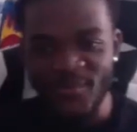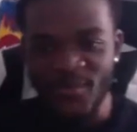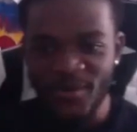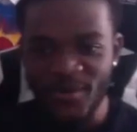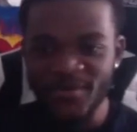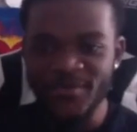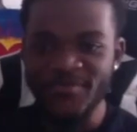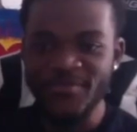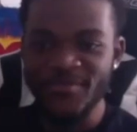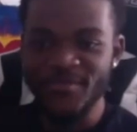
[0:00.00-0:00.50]

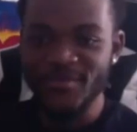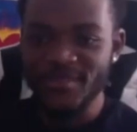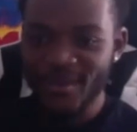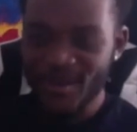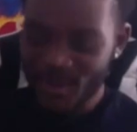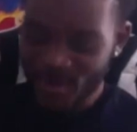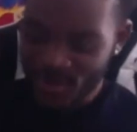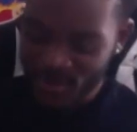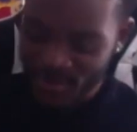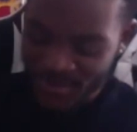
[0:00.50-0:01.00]
Wonderful.
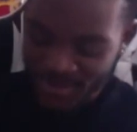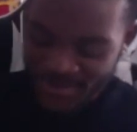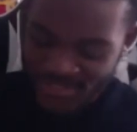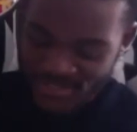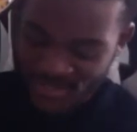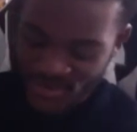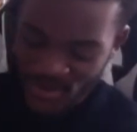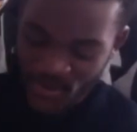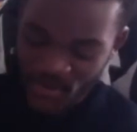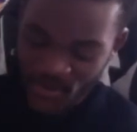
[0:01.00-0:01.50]
Yo,
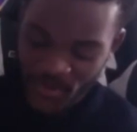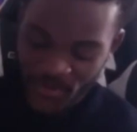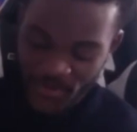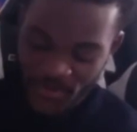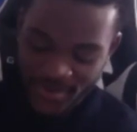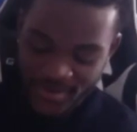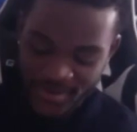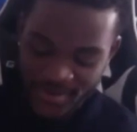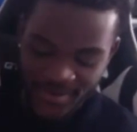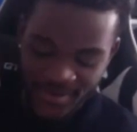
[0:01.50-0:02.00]
so
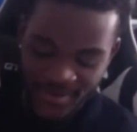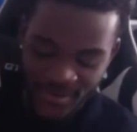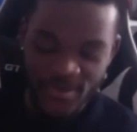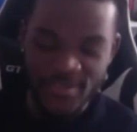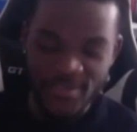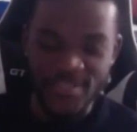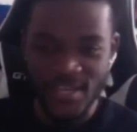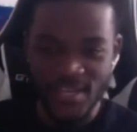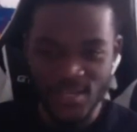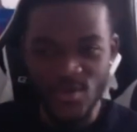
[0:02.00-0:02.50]

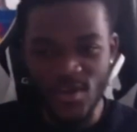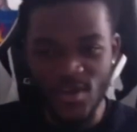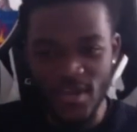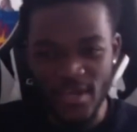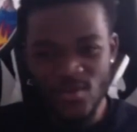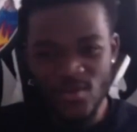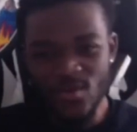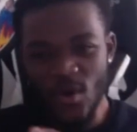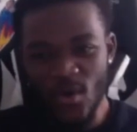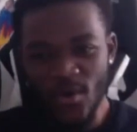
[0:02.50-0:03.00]
can
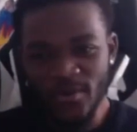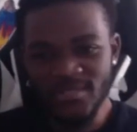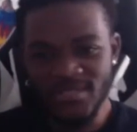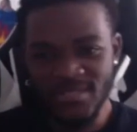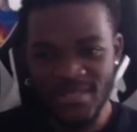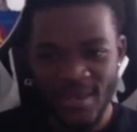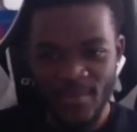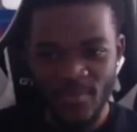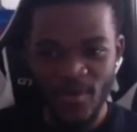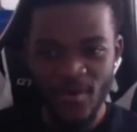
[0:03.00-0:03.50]
you go into
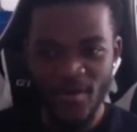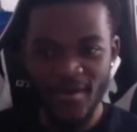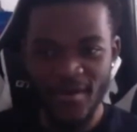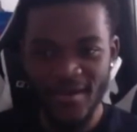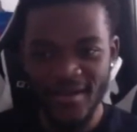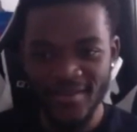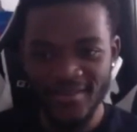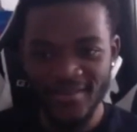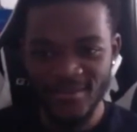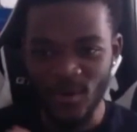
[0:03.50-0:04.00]
that part?
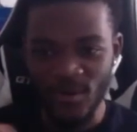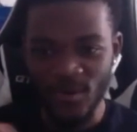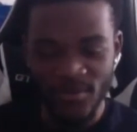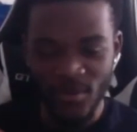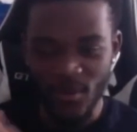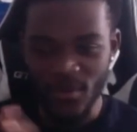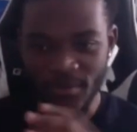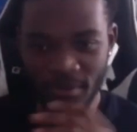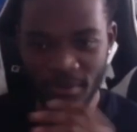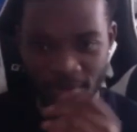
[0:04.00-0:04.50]

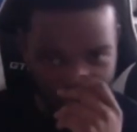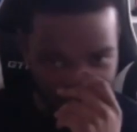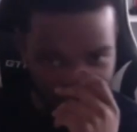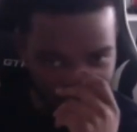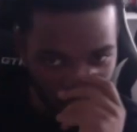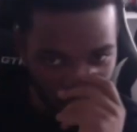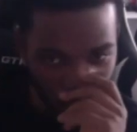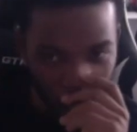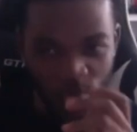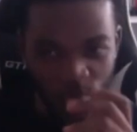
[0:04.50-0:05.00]

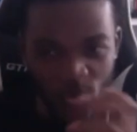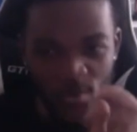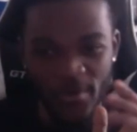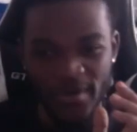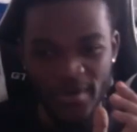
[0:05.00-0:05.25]
Who